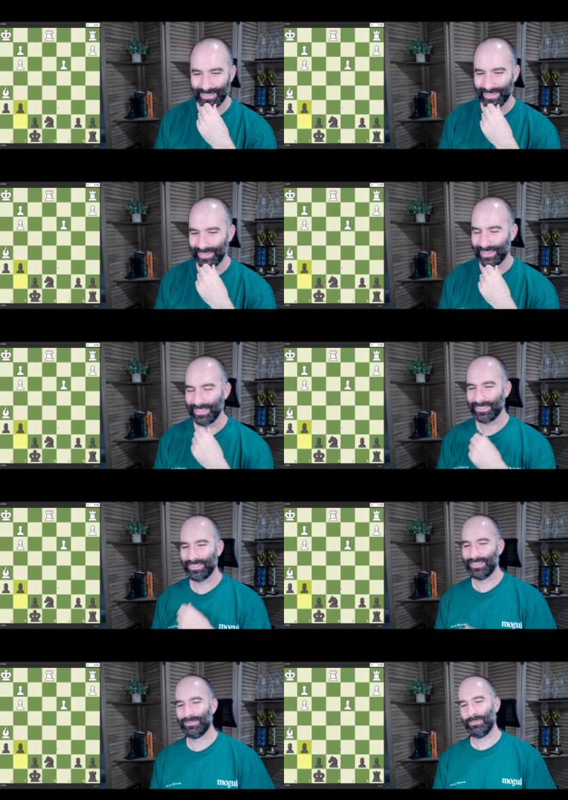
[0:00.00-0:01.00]
the knight,
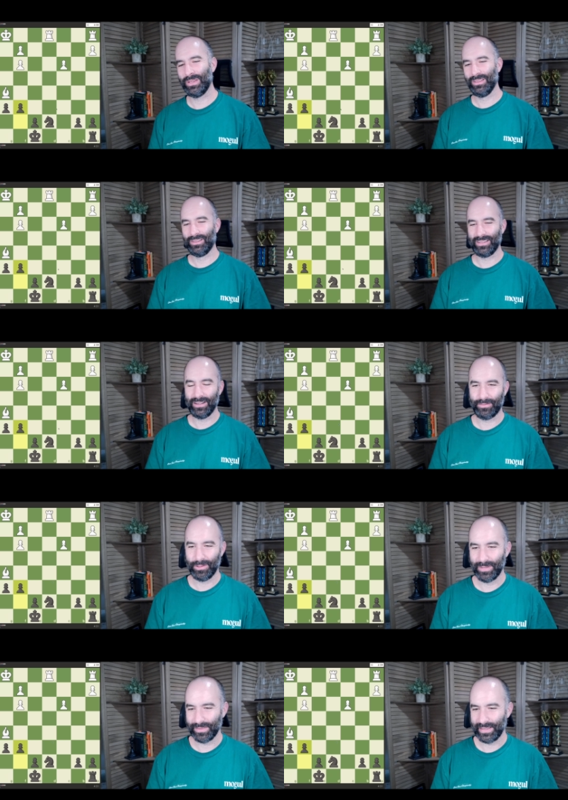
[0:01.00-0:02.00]
so we'll be a little careful
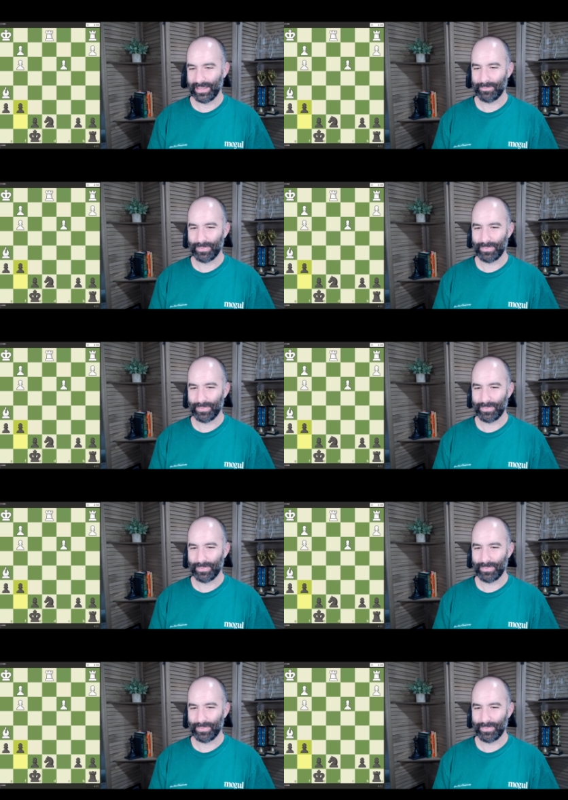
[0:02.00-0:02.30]
about that.